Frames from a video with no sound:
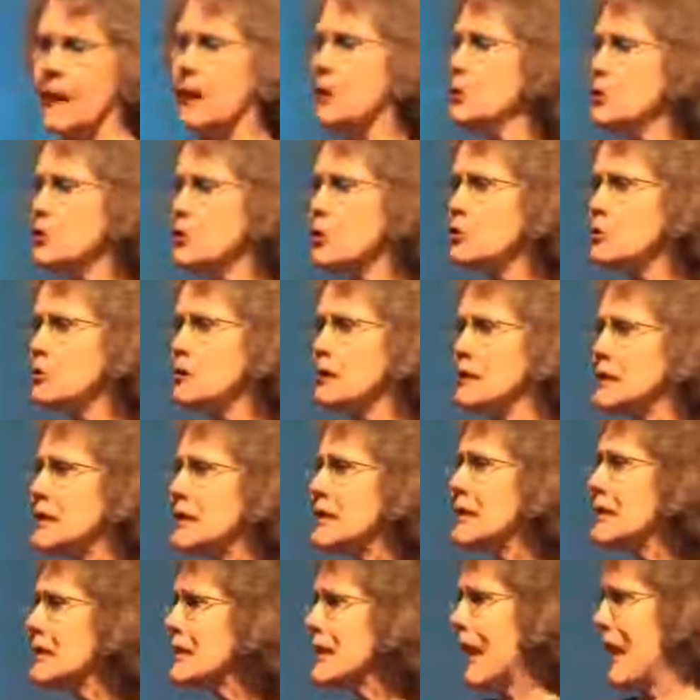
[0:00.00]
And you don't
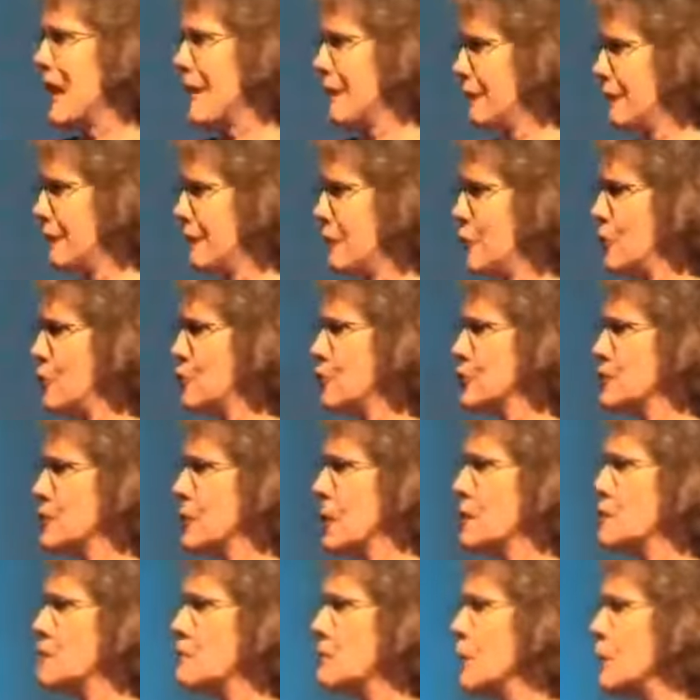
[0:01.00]
see that, folks,
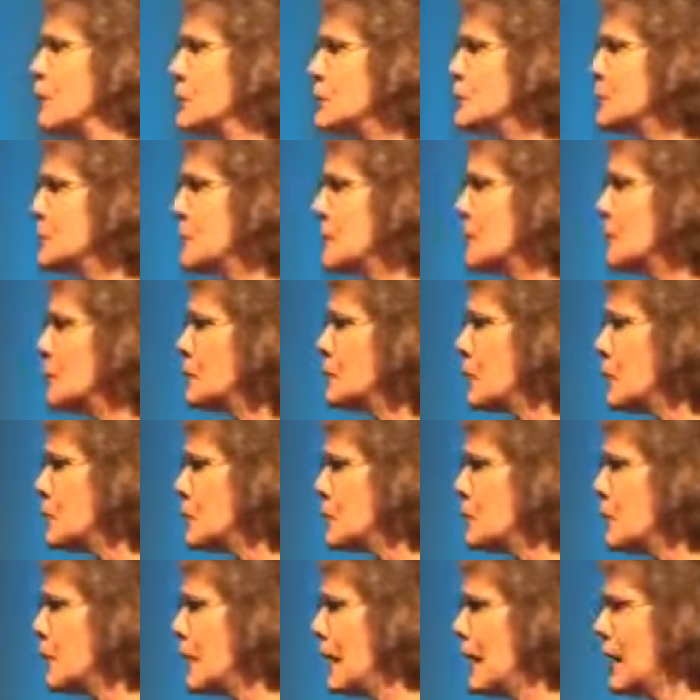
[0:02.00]
and most people
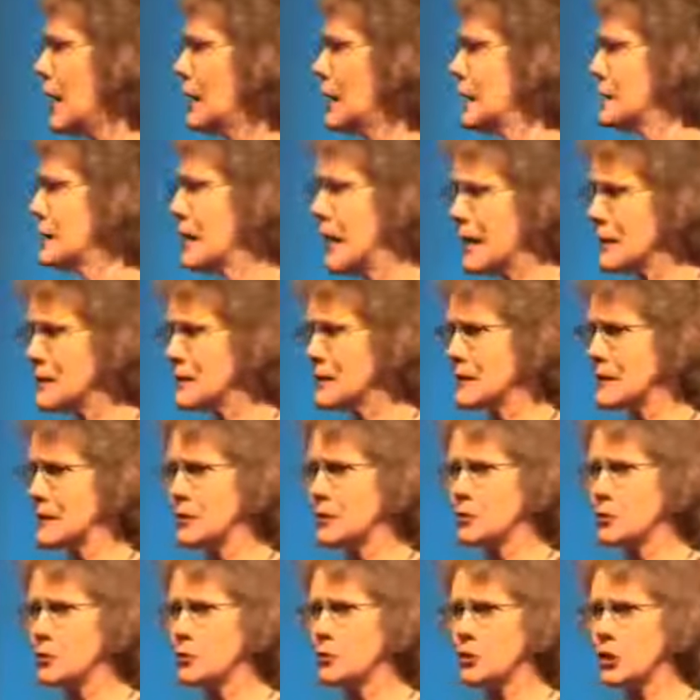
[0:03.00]
don't know how to test it.
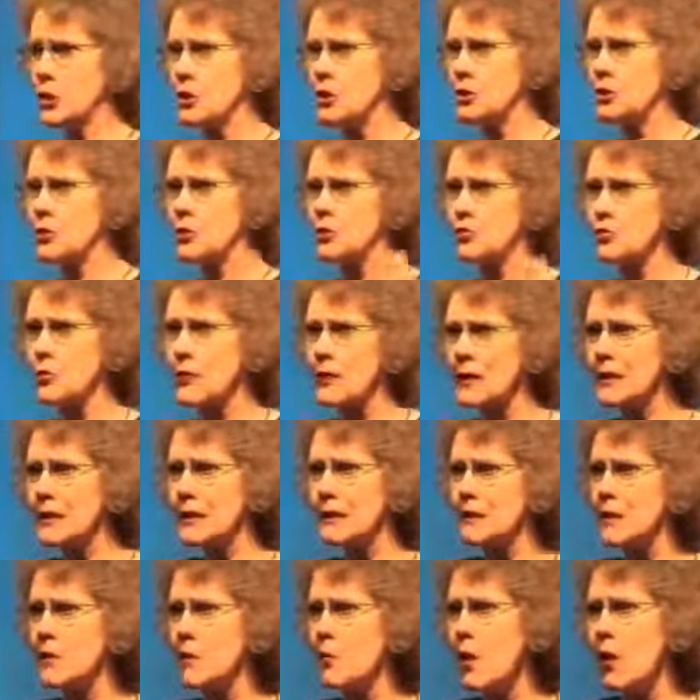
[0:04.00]
So just
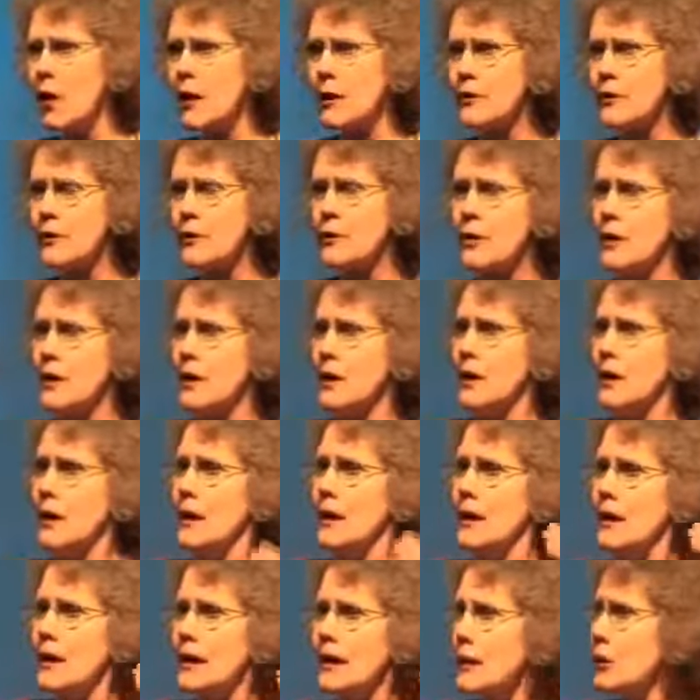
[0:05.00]
drinking the water,
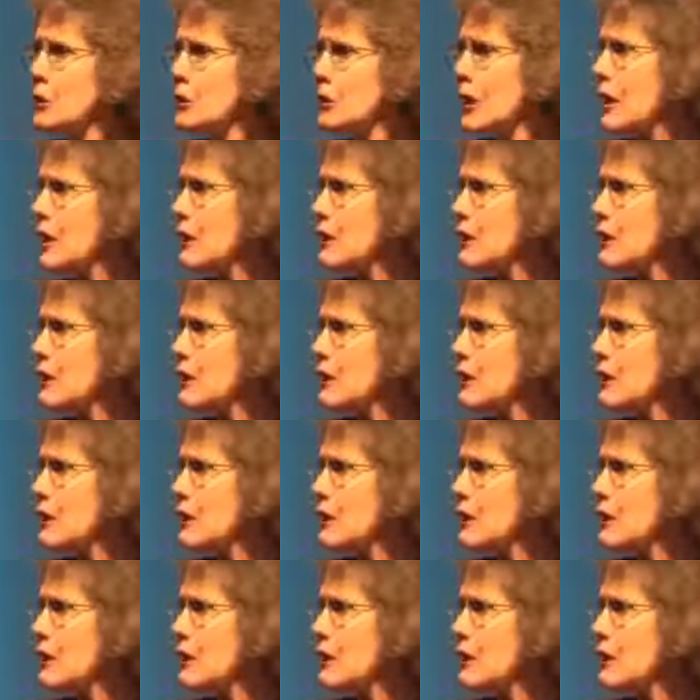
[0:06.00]
you're